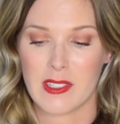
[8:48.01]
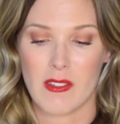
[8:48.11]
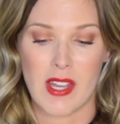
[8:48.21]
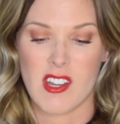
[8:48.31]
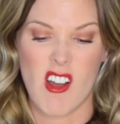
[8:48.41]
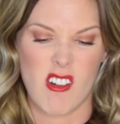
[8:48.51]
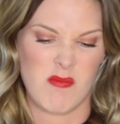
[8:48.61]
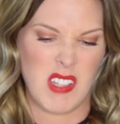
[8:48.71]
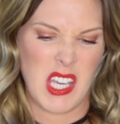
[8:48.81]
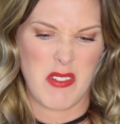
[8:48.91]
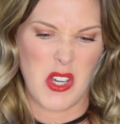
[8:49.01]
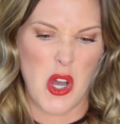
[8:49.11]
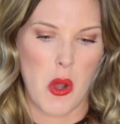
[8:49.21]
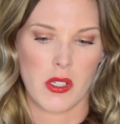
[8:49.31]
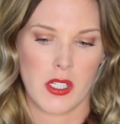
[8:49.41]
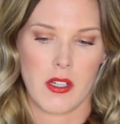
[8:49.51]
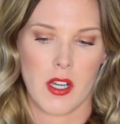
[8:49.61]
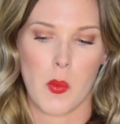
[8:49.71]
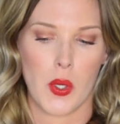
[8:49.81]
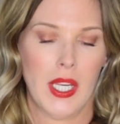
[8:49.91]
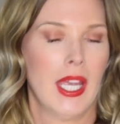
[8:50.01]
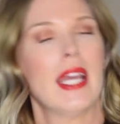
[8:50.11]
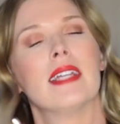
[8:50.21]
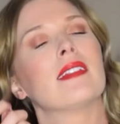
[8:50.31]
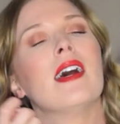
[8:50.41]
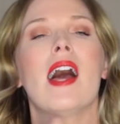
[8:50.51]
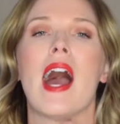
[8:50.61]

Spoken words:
So they're not even gold. I don't know what it is.